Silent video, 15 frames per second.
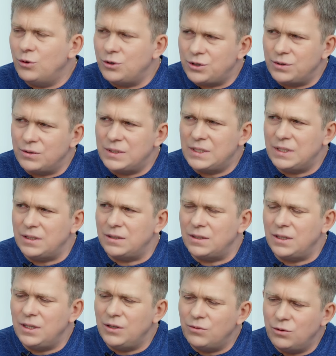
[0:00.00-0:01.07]
That's what is
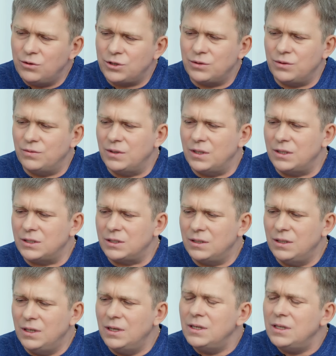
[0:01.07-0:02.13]
valuable, and that's
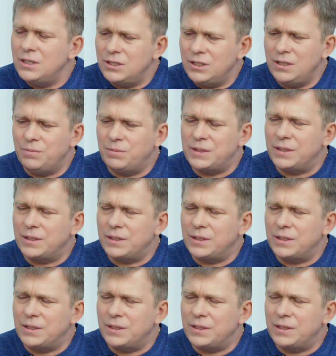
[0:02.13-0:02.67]
what is important.